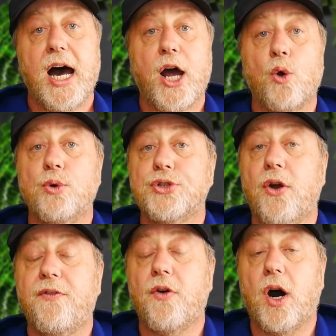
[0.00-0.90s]
and
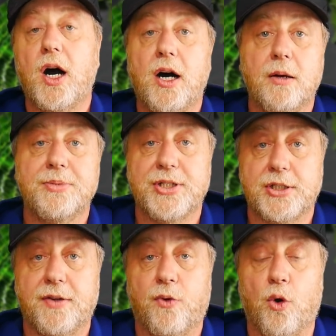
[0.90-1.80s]
also for ARM
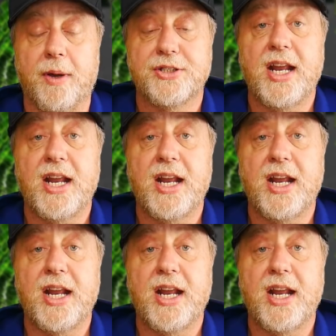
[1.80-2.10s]
64-bits.